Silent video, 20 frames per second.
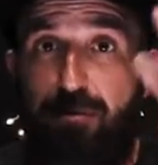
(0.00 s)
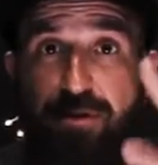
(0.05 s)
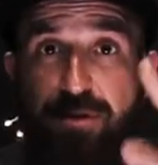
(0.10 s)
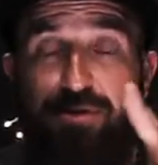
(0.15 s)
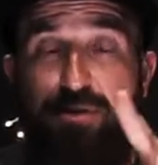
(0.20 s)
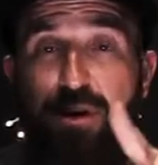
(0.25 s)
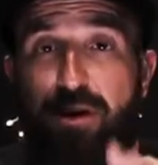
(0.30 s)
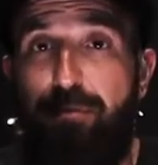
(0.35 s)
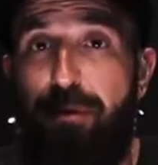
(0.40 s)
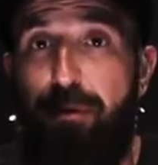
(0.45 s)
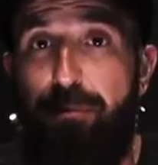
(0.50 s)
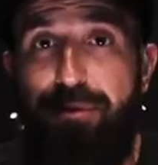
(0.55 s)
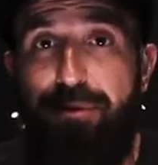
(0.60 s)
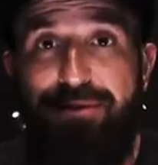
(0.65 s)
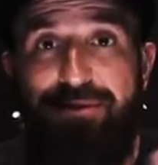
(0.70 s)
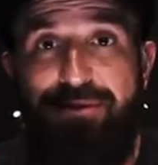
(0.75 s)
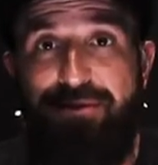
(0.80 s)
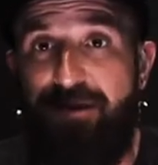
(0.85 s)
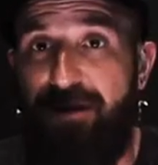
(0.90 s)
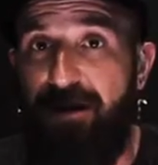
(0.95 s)
Well, let's talk about
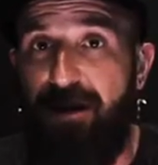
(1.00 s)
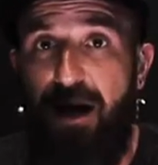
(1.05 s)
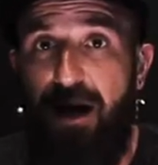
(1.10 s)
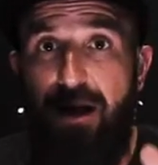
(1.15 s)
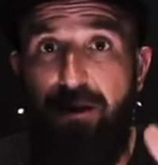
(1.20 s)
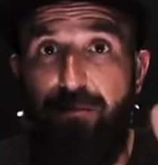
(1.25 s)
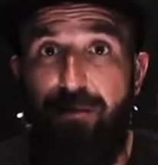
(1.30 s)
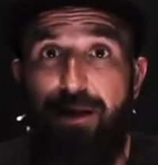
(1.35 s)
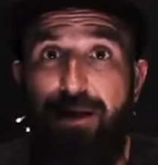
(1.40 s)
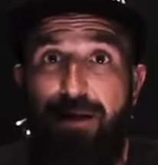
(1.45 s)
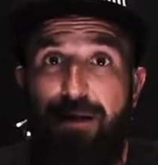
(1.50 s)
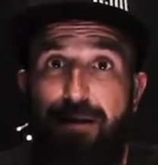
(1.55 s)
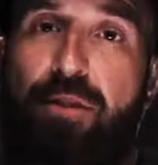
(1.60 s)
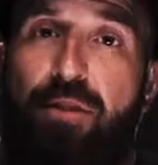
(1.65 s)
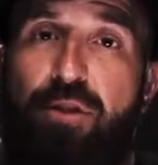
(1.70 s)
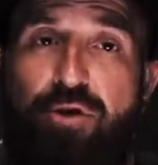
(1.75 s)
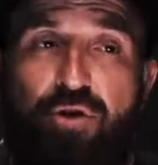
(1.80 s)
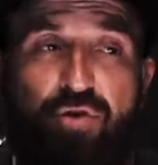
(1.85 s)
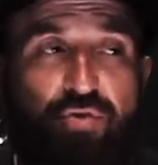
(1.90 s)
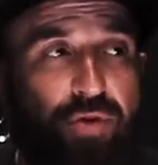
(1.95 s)
business and economy.
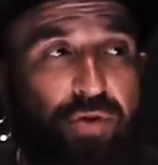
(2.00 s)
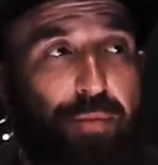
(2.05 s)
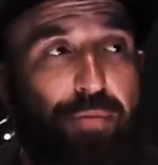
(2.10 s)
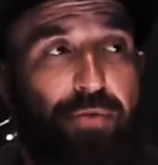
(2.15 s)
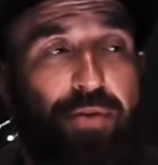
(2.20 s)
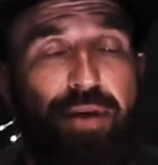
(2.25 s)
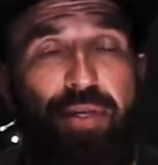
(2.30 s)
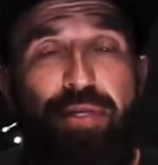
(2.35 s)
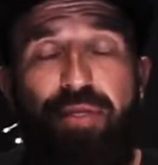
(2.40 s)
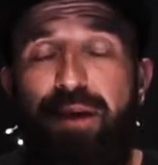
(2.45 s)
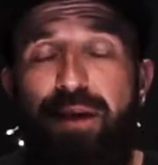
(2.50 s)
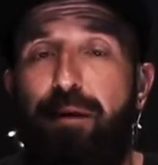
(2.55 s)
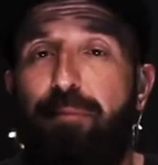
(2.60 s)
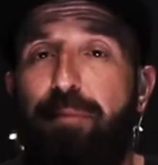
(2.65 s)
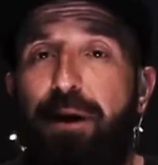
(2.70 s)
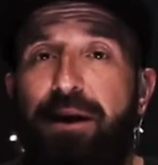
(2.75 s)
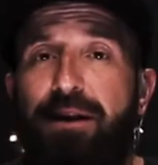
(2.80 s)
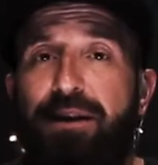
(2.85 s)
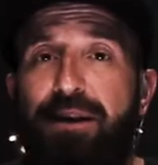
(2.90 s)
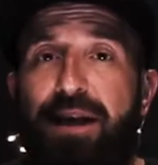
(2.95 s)
The troubling thing
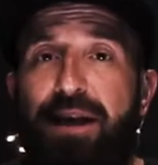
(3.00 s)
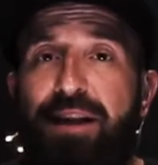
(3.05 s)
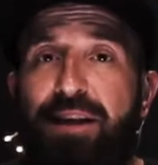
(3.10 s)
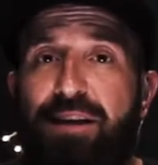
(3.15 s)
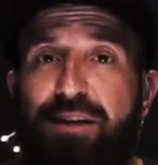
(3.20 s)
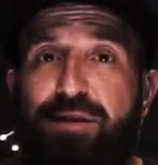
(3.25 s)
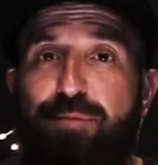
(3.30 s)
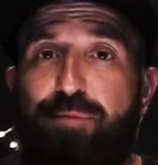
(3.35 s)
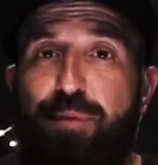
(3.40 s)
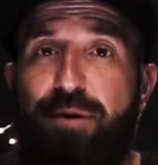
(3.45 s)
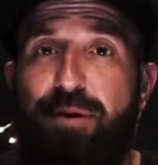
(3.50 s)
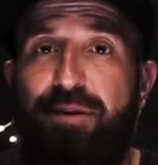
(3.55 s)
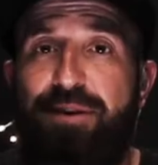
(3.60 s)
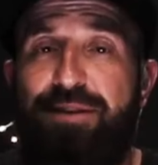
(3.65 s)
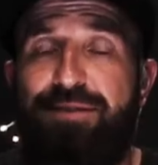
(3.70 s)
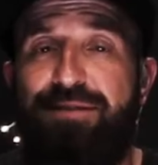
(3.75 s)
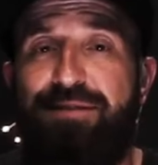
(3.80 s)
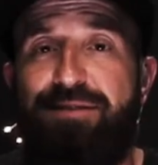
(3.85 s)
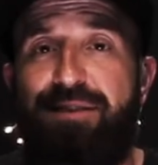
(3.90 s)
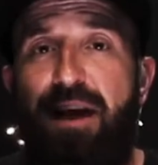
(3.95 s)
about an
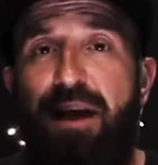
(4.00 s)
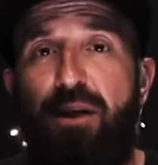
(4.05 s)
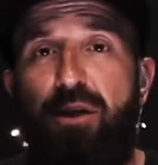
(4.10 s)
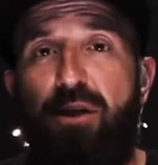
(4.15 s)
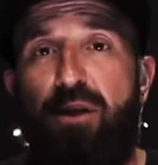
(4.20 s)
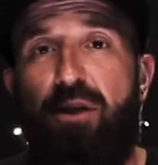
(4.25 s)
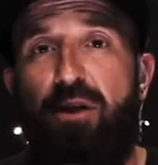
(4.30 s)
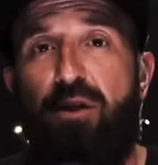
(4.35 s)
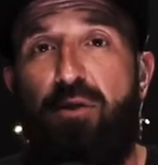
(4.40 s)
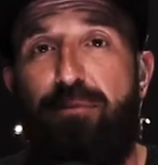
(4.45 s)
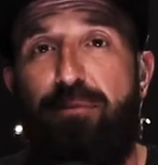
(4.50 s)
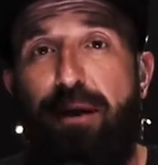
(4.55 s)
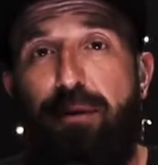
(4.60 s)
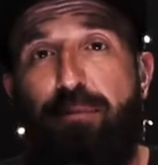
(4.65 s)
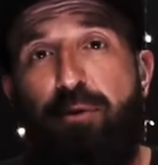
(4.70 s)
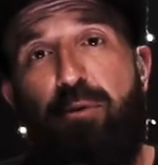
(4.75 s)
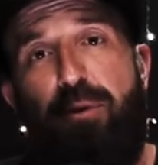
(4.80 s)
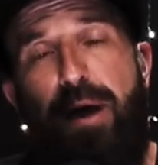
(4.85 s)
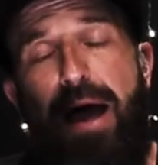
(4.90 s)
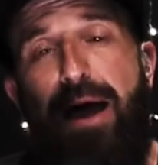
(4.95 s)
experience is that
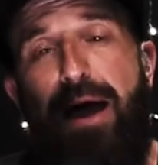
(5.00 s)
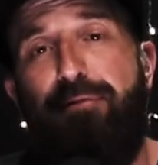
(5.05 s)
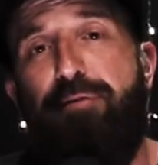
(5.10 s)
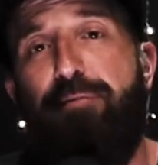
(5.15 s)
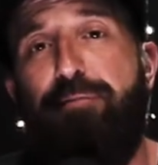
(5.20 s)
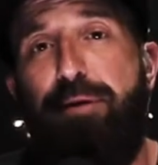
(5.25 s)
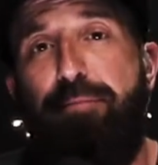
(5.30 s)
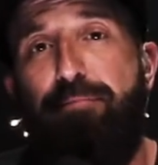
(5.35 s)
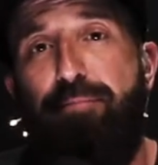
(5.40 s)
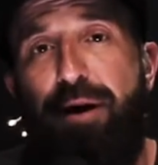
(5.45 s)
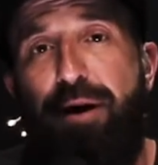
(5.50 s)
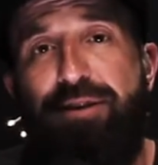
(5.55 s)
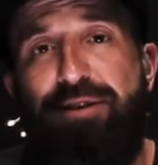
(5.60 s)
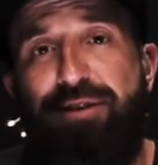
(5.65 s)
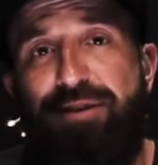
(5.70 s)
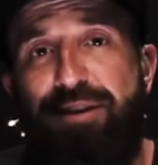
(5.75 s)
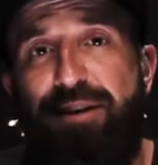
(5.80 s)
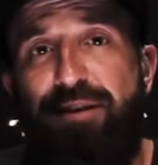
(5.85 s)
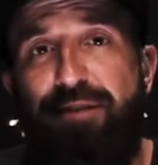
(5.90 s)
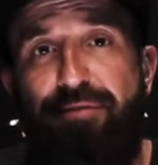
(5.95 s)
maybe you haven't been
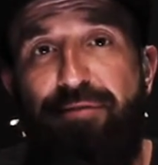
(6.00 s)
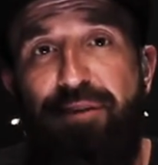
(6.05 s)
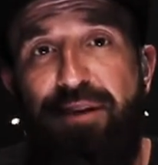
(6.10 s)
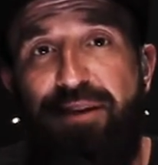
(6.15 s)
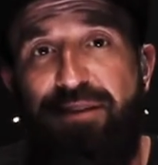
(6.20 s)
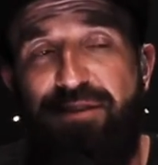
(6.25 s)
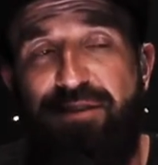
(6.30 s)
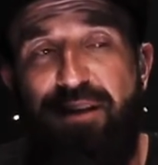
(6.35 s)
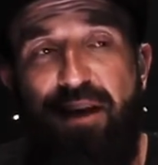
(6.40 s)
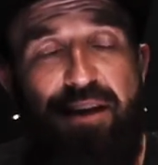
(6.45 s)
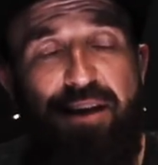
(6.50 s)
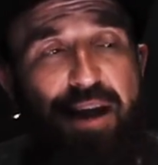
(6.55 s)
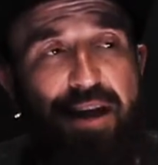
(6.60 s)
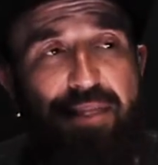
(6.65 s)
punched in the face yet.